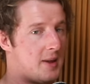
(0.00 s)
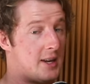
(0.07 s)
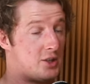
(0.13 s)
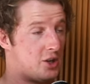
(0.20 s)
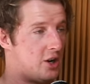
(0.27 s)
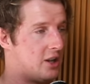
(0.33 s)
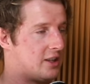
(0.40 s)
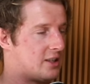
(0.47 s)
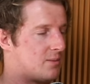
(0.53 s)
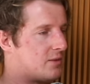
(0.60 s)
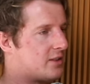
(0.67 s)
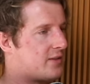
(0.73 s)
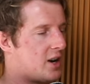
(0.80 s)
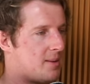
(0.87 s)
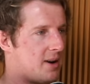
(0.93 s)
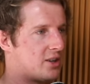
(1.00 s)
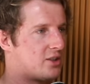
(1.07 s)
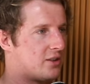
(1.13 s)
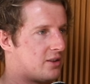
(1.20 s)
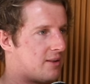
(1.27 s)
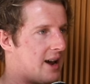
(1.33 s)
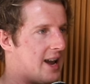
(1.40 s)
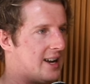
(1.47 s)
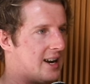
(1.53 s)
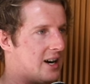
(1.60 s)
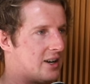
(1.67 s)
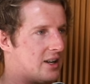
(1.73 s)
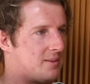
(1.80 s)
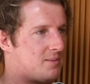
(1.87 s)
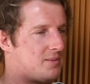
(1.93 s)
yeah, journalism was very much on the radar
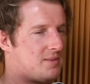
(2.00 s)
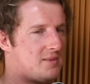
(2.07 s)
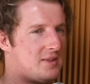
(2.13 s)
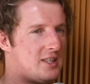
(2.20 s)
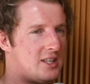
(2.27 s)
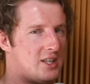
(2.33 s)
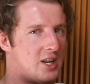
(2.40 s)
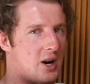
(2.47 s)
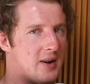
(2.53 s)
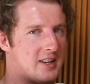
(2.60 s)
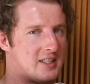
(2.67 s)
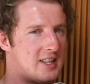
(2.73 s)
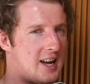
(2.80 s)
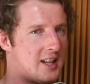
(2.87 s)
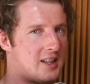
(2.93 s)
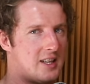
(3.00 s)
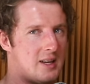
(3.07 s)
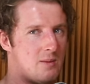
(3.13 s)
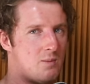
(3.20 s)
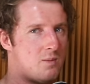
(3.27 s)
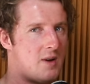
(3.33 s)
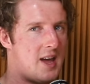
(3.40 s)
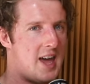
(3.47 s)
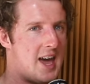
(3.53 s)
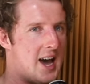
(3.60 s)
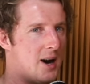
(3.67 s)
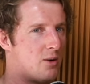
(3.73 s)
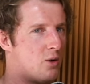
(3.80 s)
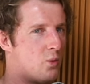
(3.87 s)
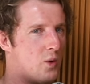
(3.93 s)
and I didn't know exactly
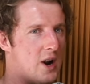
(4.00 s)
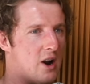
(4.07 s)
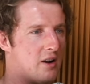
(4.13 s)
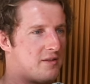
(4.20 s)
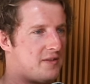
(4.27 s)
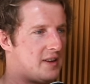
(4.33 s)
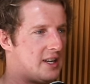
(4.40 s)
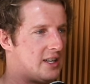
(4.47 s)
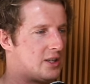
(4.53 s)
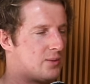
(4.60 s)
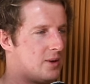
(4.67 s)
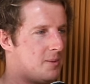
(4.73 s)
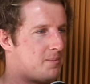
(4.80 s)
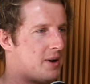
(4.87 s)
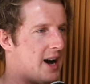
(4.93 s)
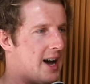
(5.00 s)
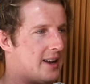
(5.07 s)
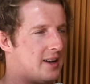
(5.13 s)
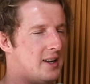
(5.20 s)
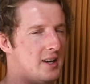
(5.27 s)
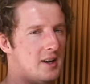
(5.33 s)
how or where I'd fit into it, but